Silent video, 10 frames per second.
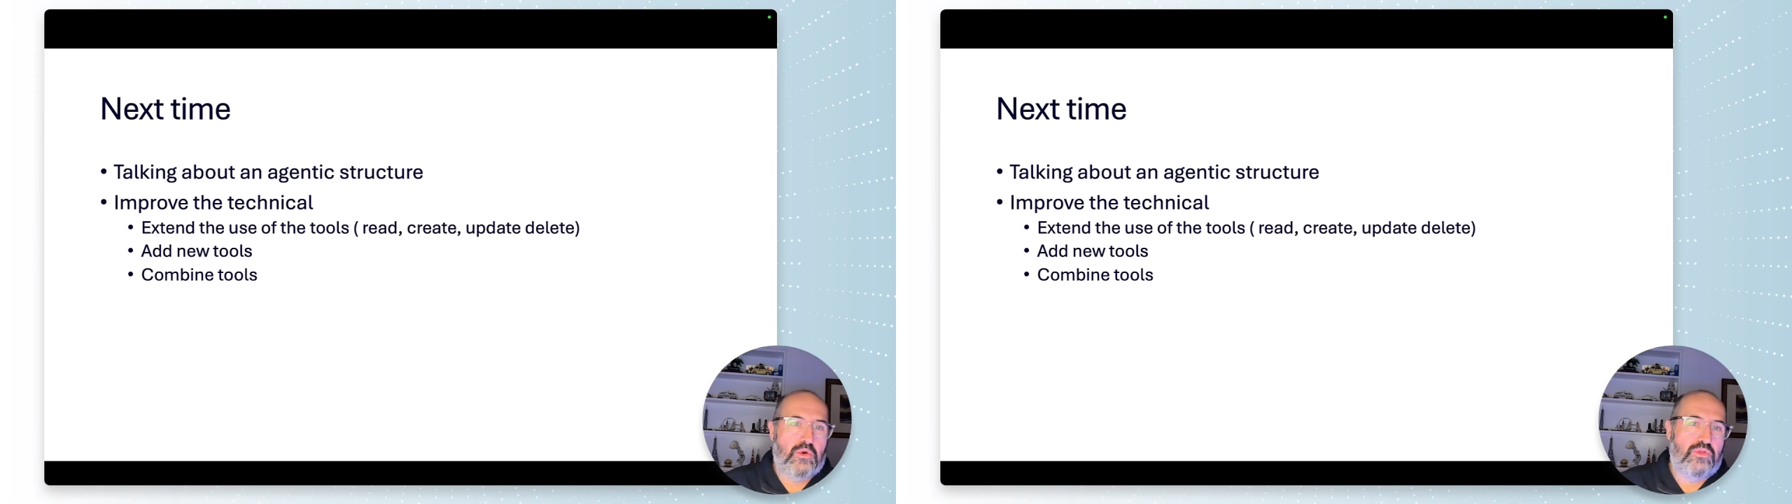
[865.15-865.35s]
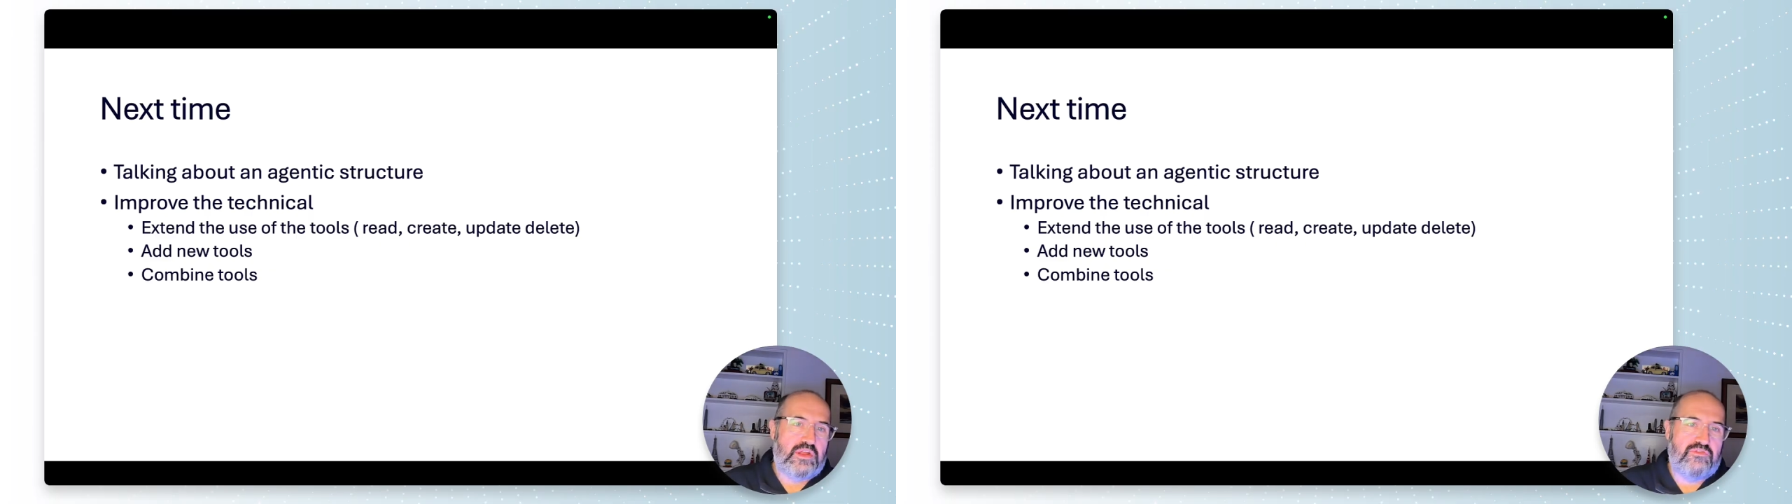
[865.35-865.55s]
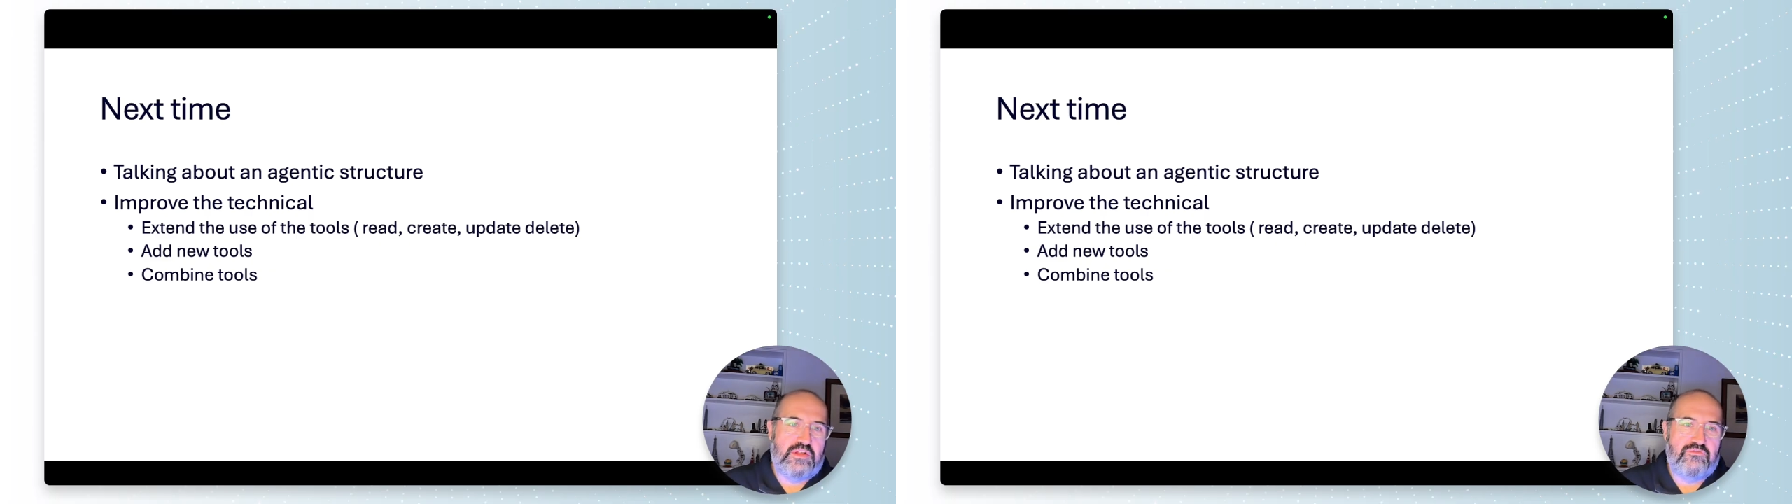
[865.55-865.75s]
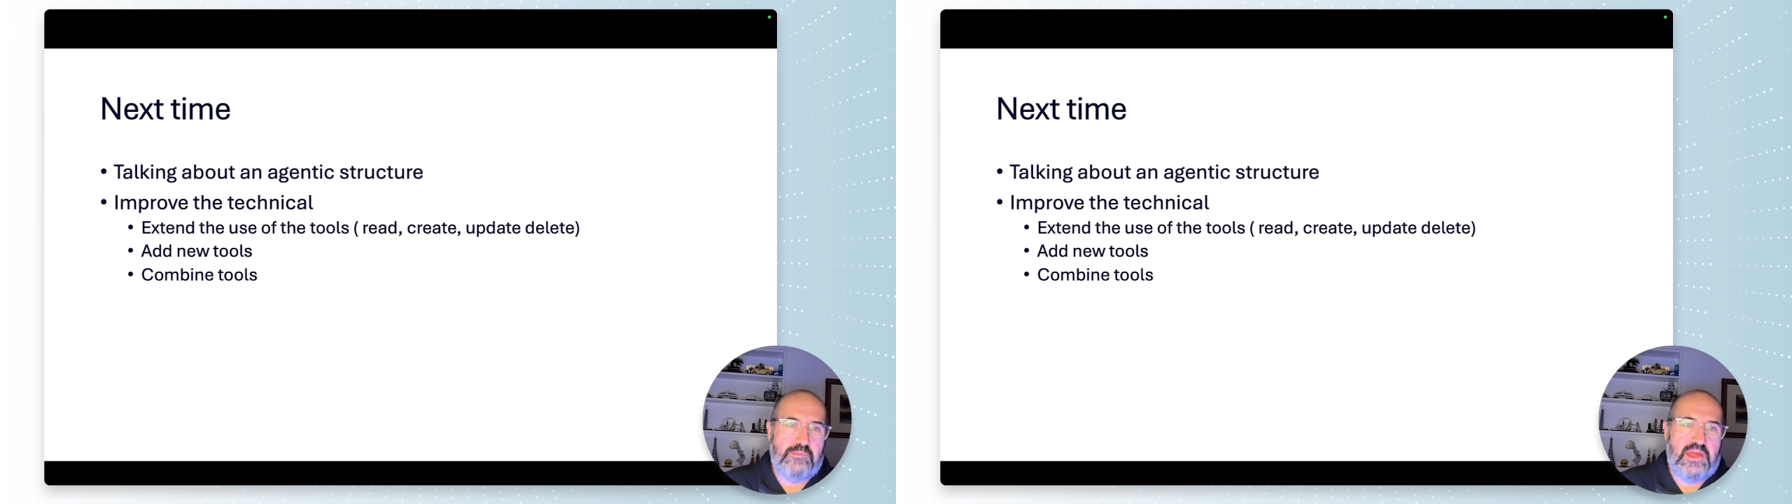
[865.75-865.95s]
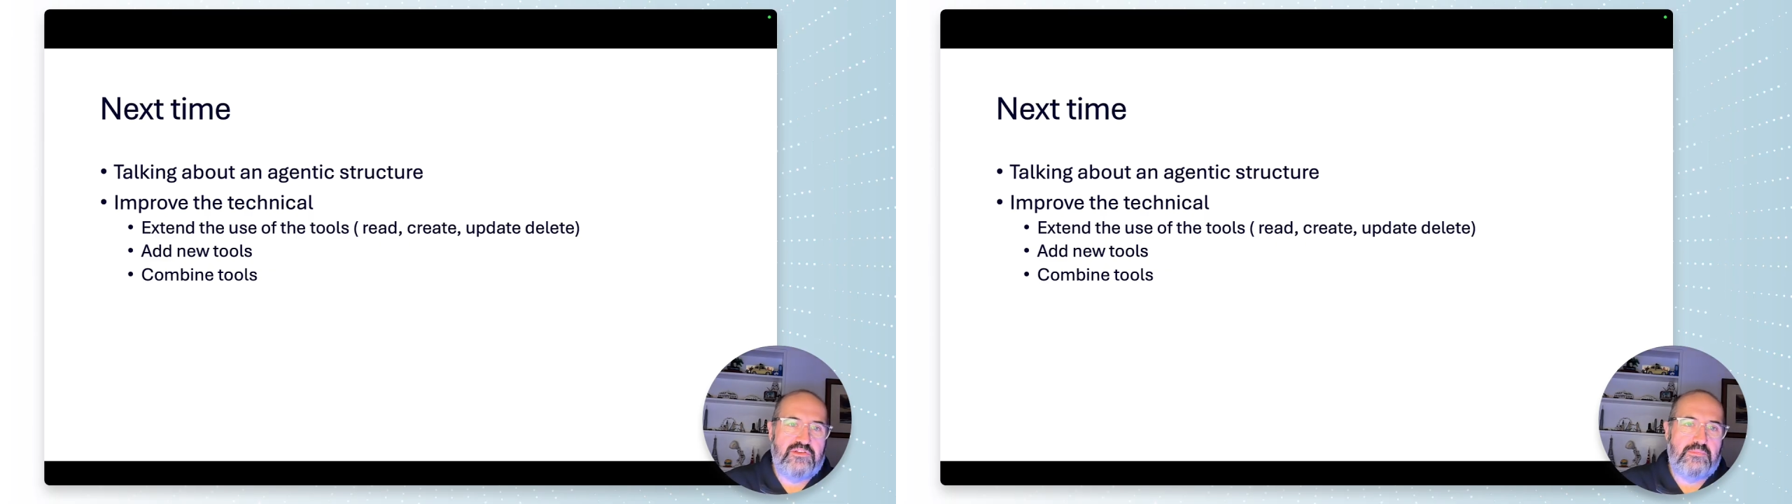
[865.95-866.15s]
all the different
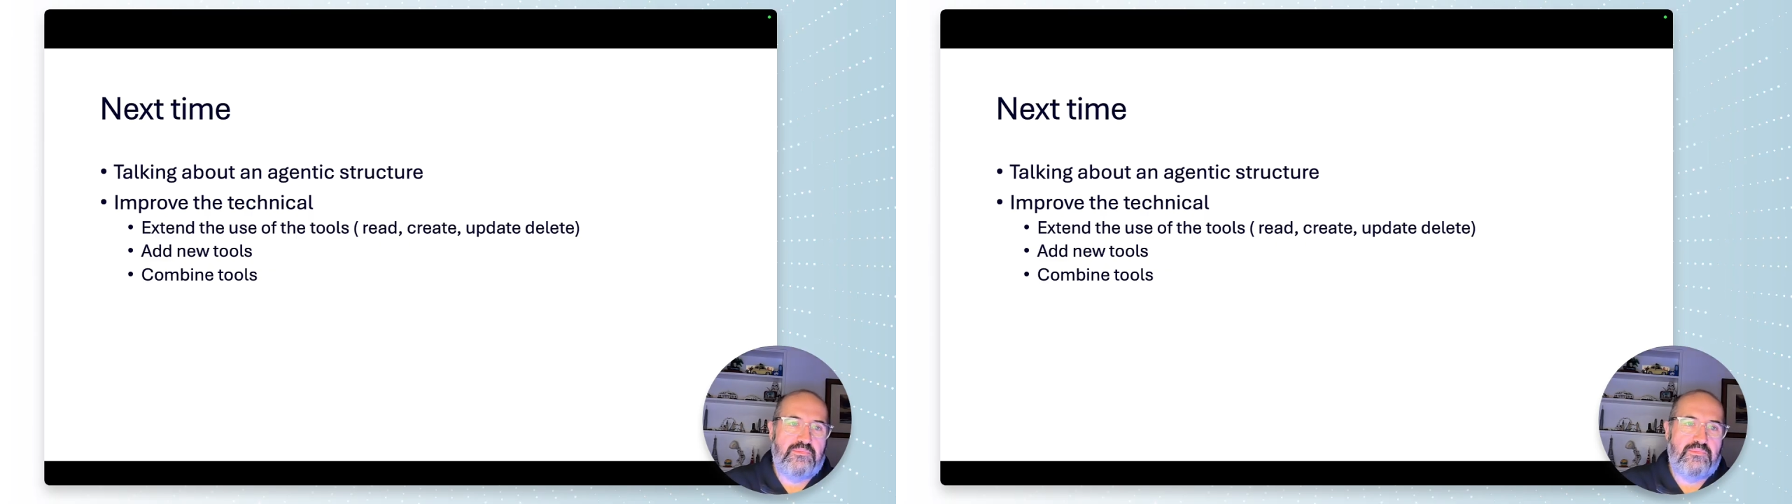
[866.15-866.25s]
information?